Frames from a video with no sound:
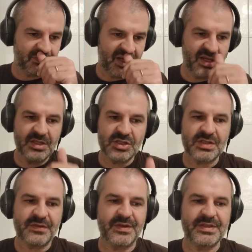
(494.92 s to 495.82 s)
it's
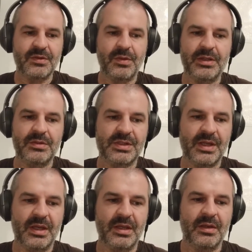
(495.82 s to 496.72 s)
just a fancy way to
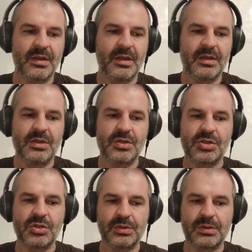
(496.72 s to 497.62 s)
say you
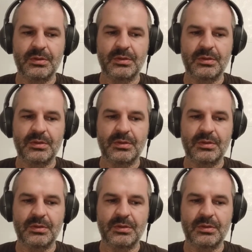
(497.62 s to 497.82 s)
should